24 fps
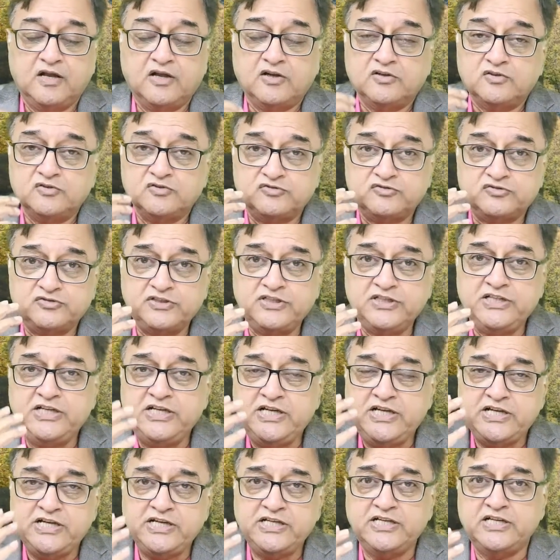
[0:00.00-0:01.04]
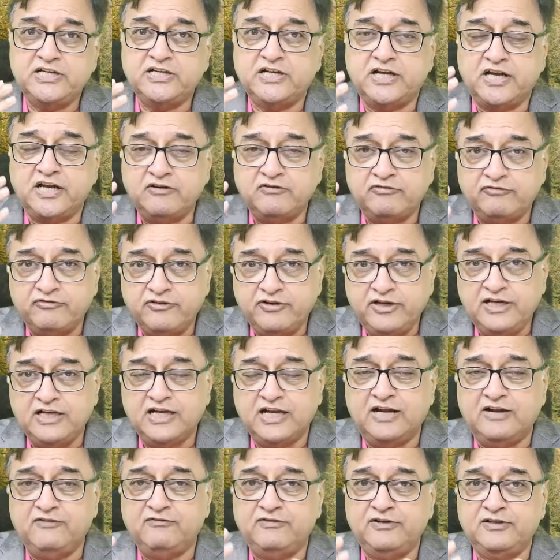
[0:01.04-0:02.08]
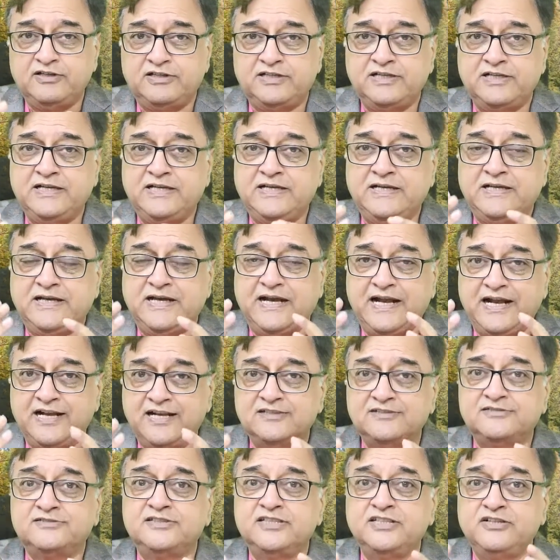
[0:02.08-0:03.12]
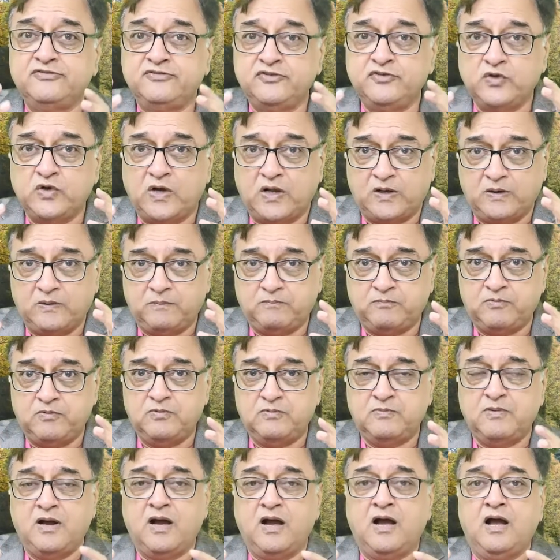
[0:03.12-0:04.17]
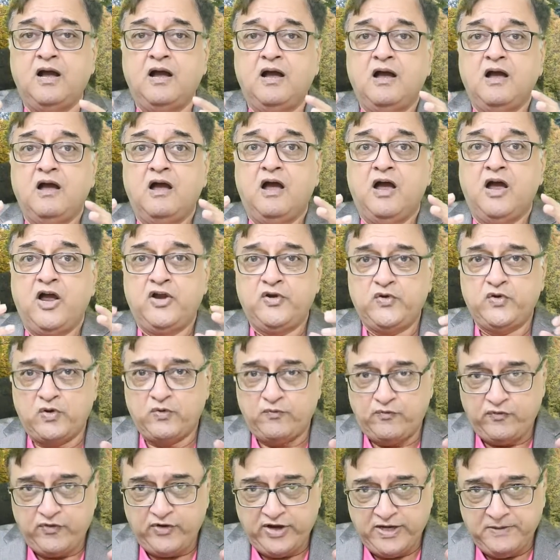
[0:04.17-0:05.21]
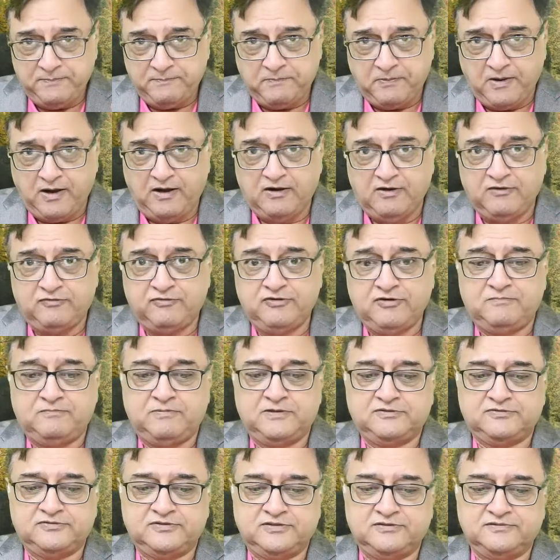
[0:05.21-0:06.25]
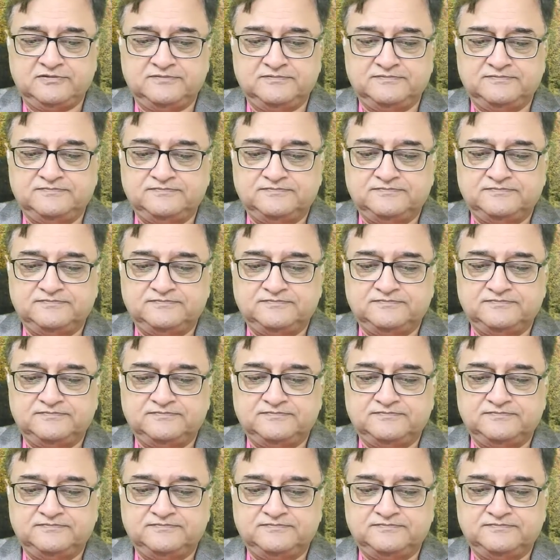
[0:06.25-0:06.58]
You see, hear and feel everything as if you are a puma and you are a very powerful person.